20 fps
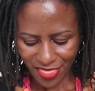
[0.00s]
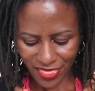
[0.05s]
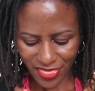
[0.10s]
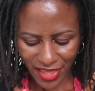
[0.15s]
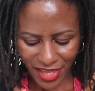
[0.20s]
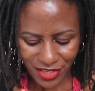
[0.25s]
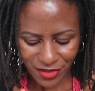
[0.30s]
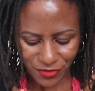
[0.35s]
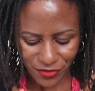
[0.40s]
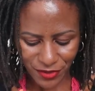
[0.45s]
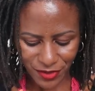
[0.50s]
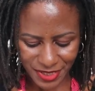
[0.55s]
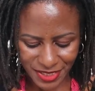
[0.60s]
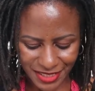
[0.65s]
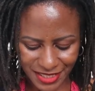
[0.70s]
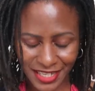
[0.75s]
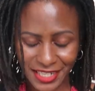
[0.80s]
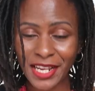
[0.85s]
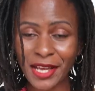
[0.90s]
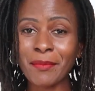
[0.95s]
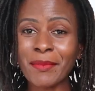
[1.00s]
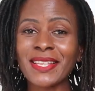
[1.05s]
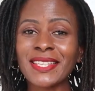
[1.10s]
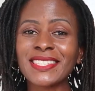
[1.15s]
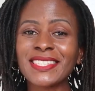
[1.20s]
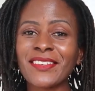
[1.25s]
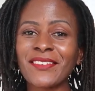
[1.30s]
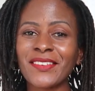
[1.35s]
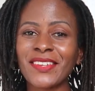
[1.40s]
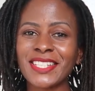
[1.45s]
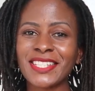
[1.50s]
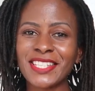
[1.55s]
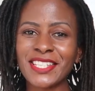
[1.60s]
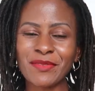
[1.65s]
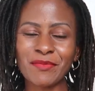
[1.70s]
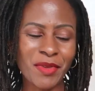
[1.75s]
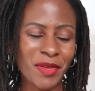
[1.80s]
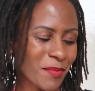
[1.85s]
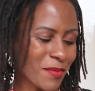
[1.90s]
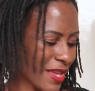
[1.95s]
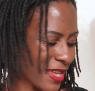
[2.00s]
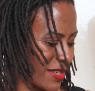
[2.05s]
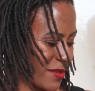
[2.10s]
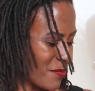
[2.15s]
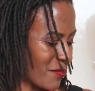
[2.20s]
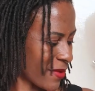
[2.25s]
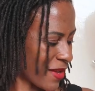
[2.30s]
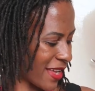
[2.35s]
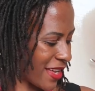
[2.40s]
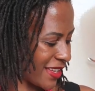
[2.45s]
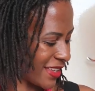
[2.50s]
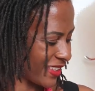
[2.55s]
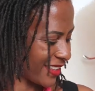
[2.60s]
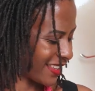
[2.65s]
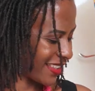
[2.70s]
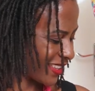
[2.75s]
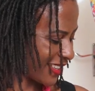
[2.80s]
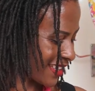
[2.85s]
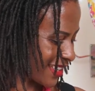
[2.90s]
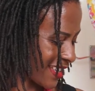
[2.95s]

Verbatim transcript: then for day number 17 me made may